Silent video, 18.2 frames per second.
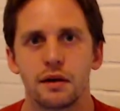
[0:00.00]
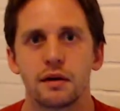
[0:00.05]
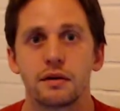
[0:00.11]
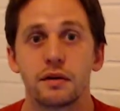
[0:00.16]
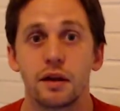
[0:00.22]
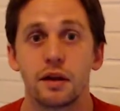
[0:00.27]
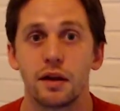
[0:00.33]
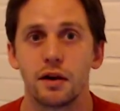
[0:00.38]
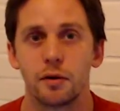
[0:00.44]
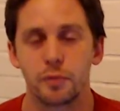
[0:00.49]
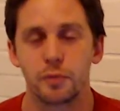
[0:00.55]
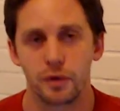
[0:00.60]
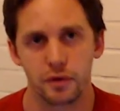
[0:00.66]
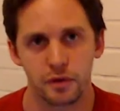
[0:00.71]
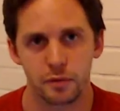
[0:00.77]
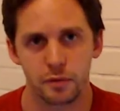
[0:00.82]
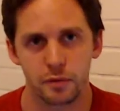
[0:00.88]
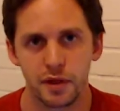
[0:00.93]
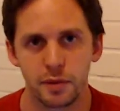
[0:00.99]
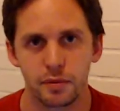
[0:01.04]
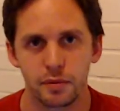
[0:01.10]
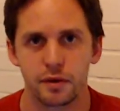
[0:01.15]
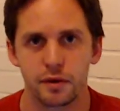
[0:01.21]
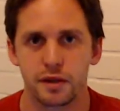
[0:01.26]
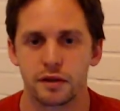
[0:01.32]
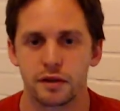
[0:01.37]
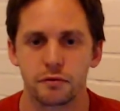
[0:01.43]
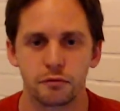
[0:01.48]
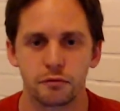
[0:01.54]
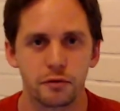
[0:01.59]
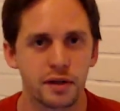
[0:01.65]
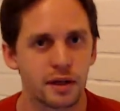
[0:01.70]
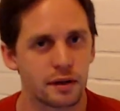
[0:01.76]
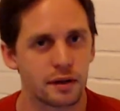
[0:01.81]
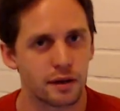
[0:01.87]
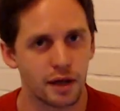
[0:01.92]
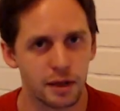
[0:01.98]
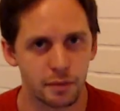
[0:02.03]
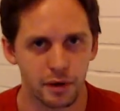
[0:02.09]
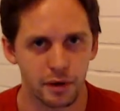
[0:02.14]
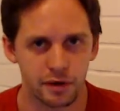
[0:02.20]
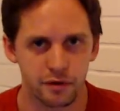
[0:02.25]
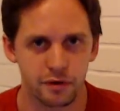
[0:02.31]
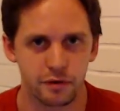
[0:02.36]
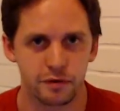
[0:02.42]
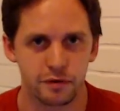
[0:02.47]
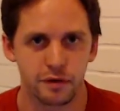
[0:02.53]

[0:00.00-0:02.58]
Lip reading: to help other people and to realign myself